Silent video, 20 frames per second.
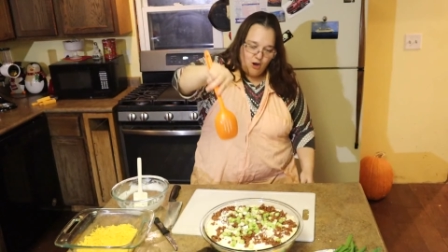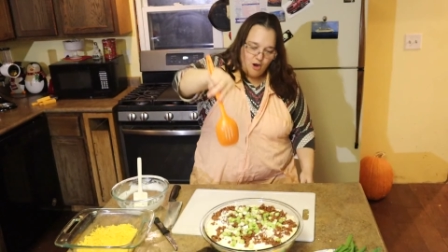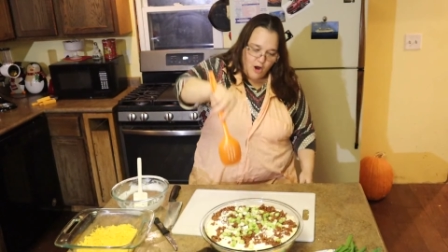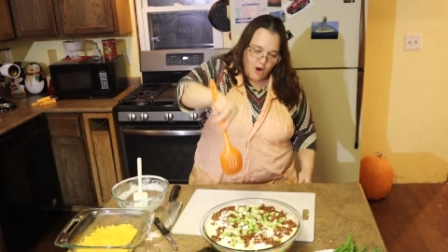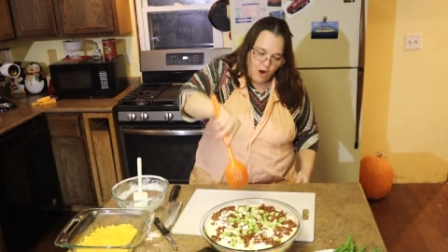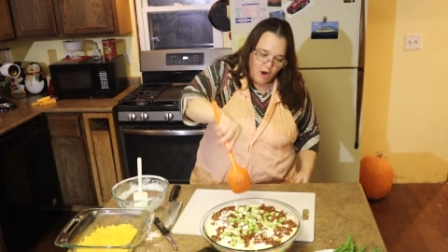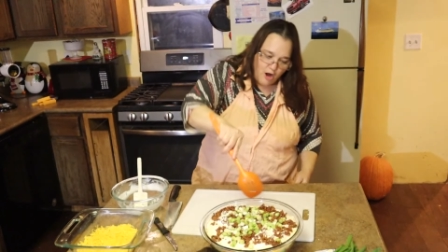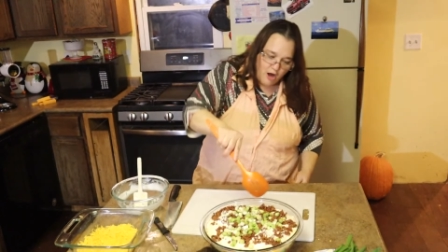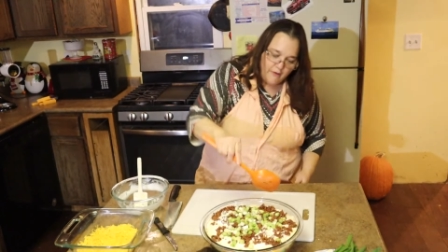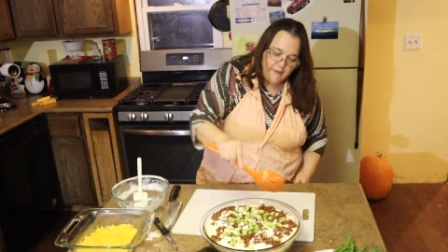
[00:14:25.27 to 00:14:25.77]

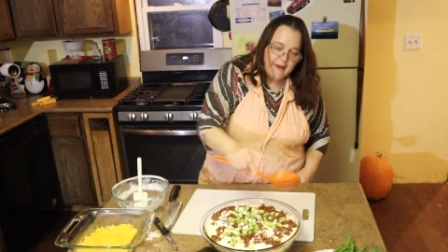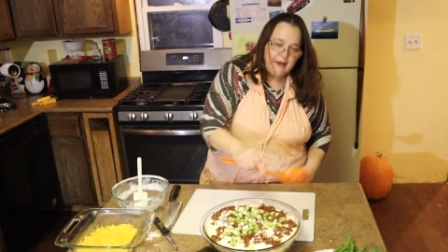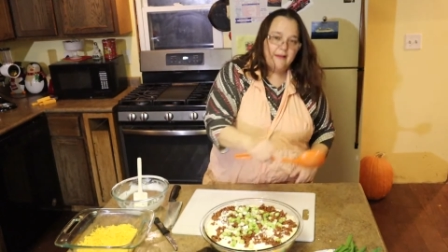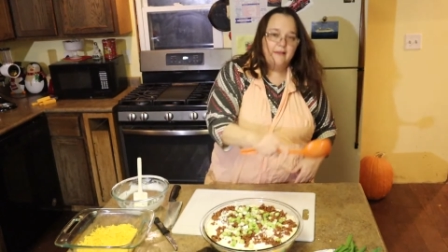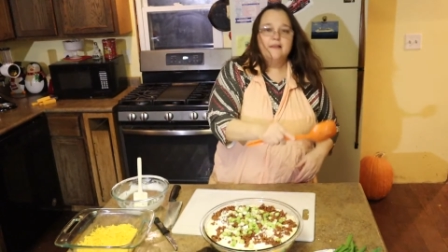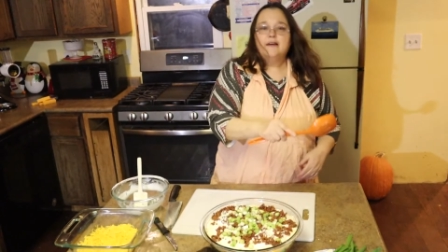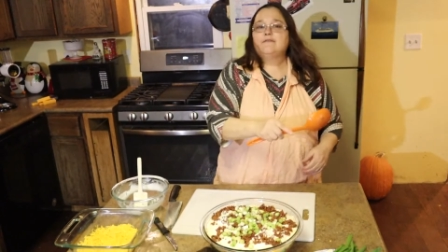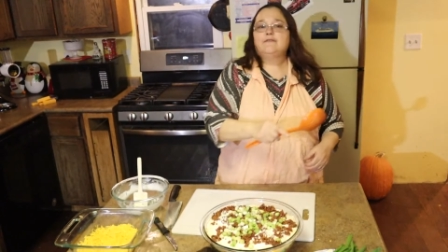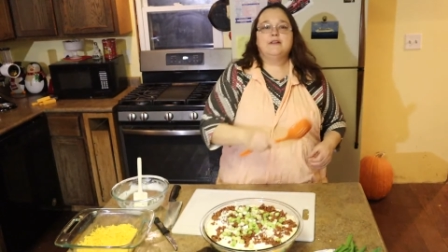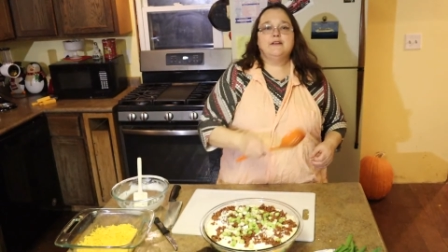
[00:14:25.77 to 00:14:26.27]
all that
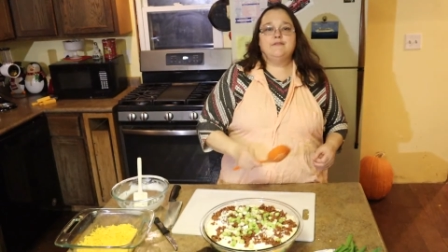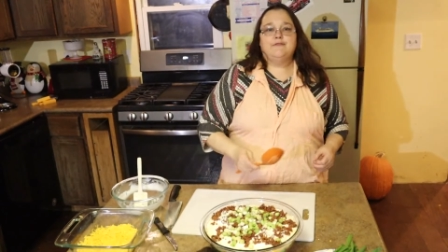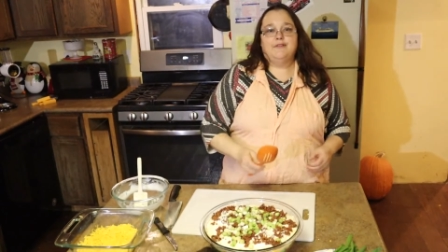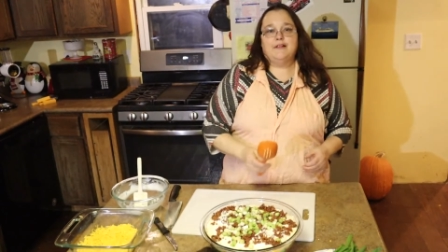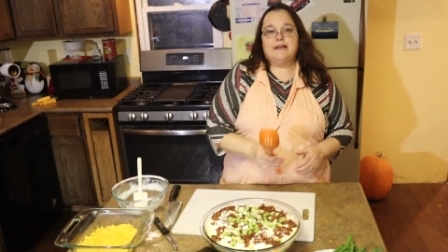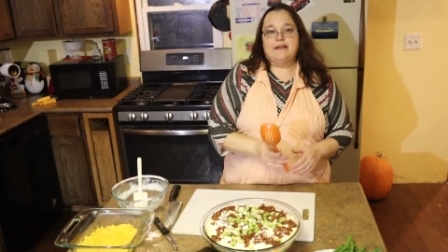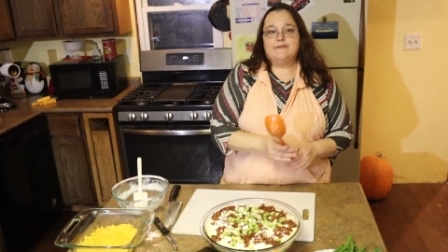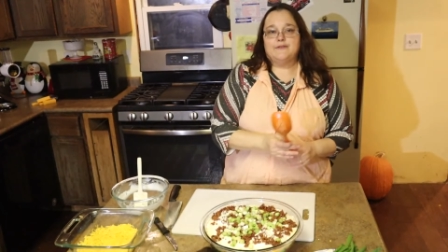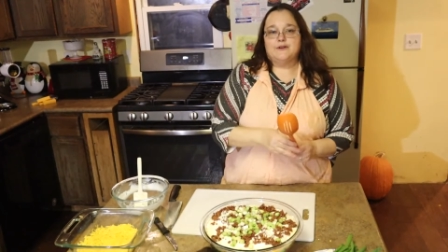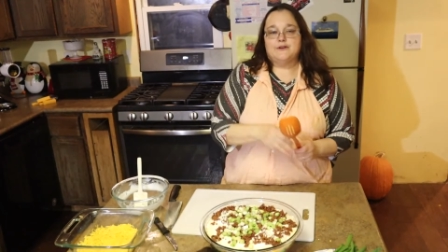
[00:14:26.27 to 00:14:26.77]
lovely
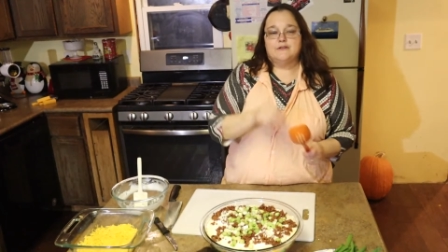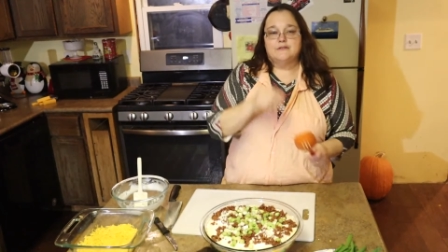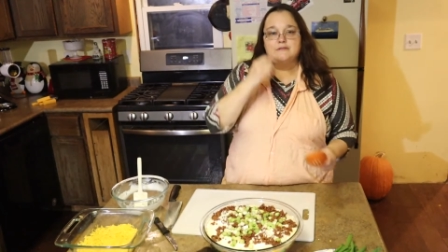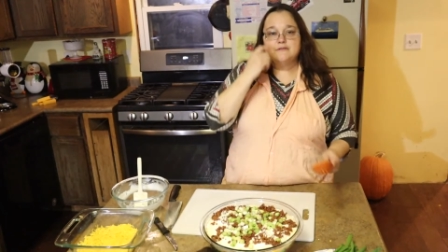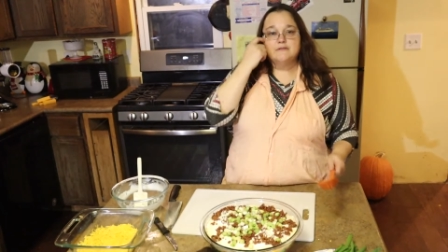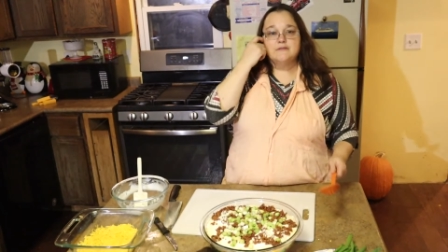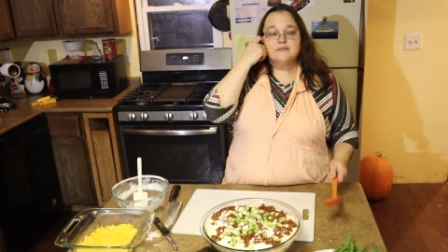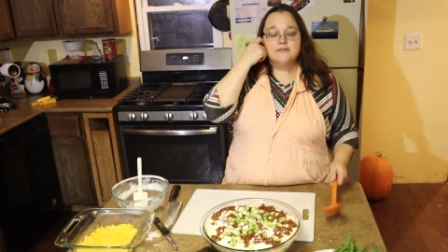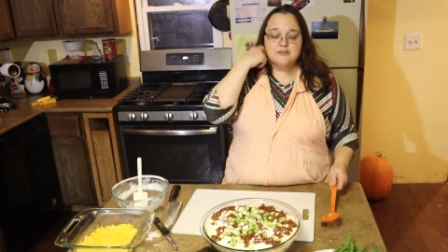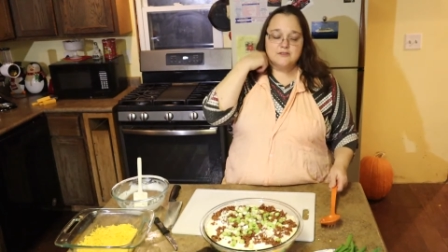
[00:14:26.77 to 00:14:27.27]
flavor,
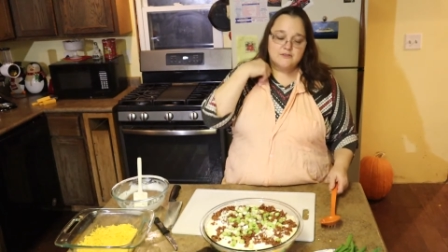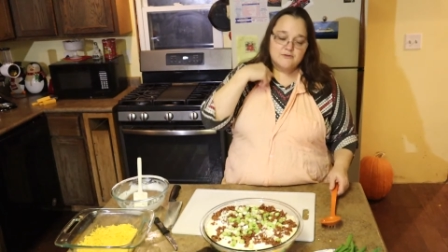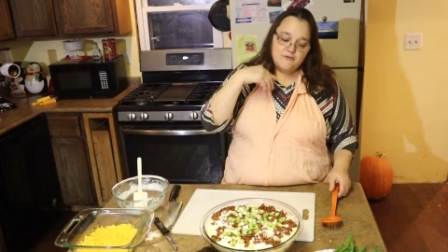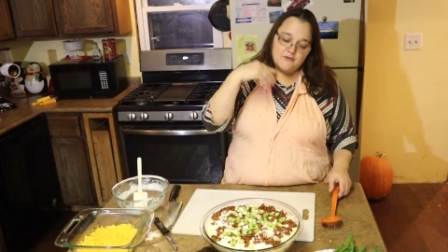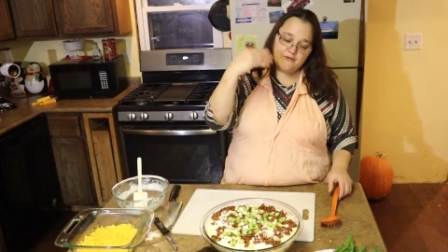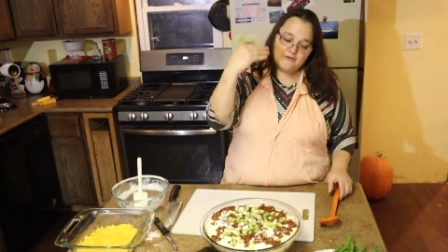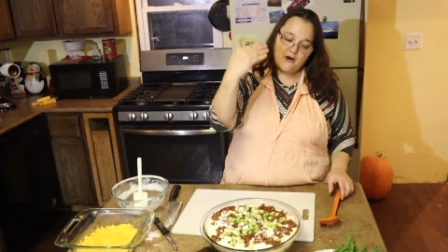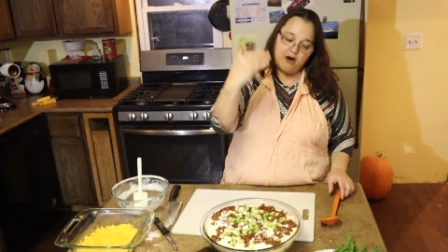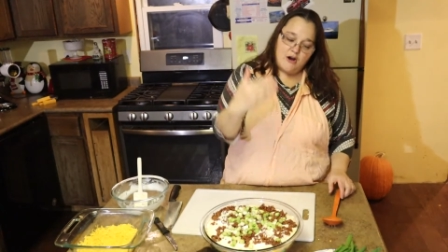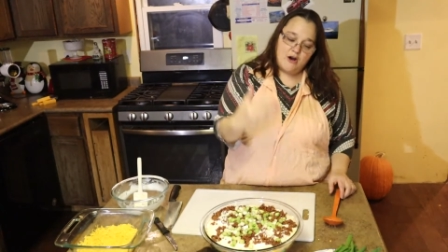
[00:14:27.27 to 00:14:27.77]

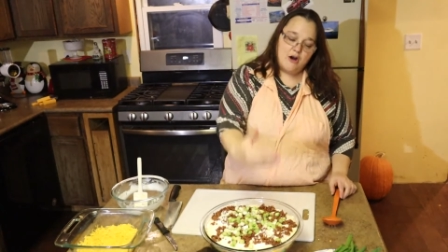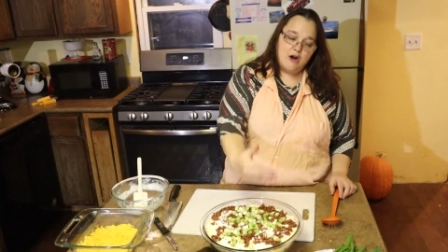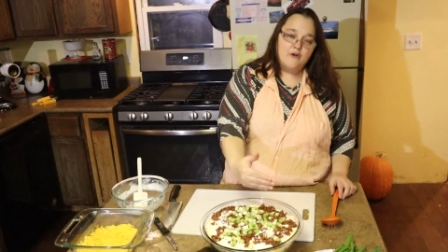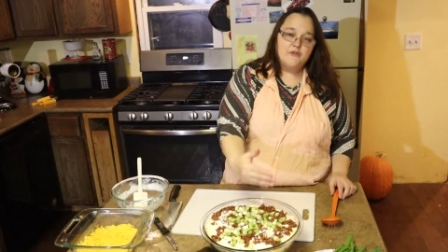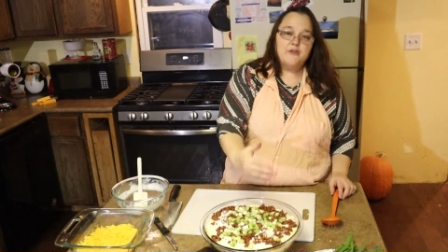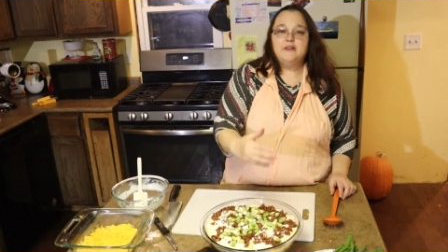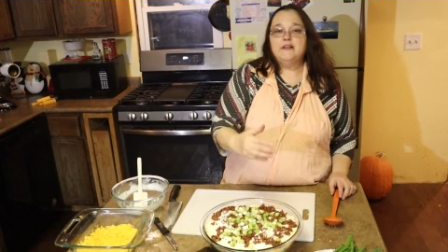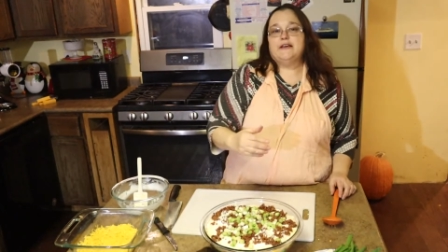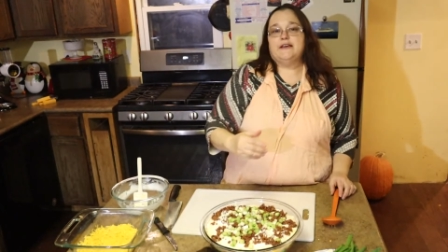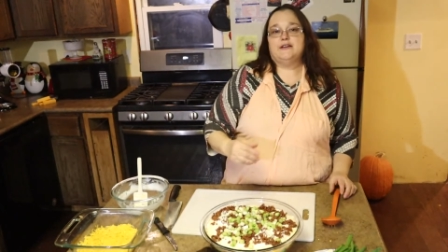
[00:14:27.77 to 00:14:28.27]
all
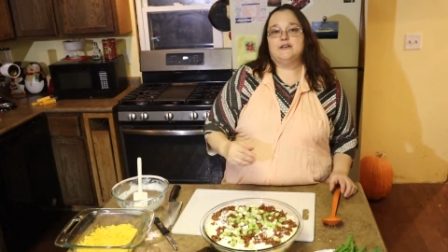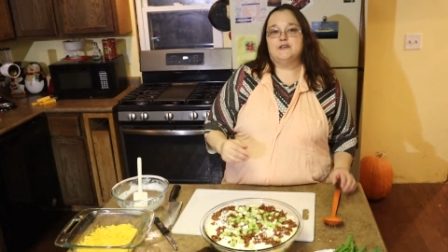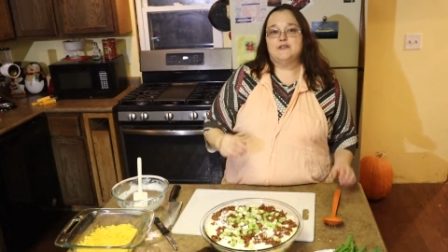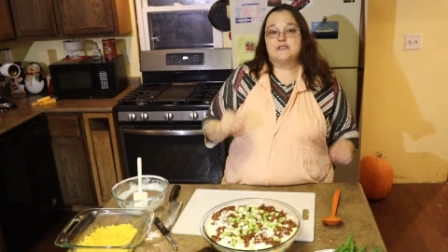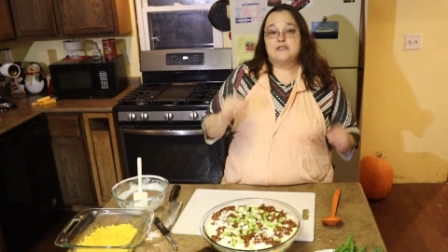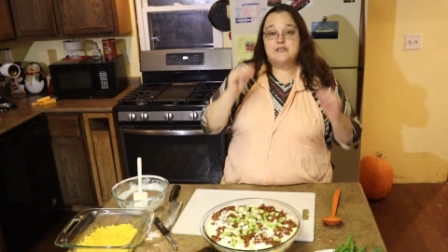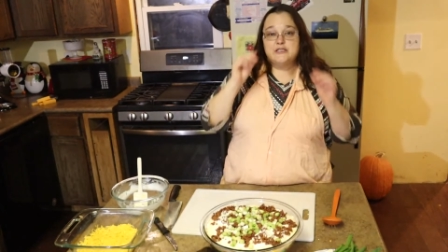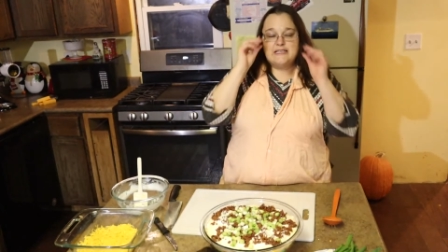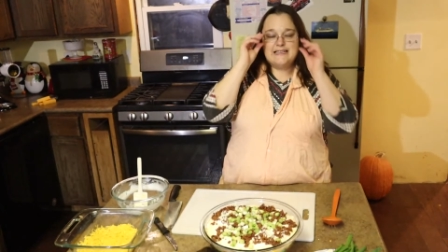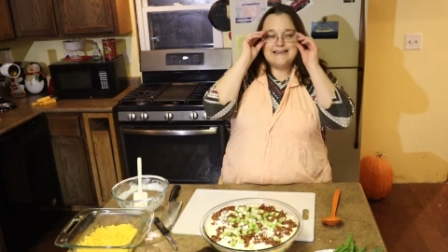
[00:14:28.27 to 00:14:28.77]
the layers.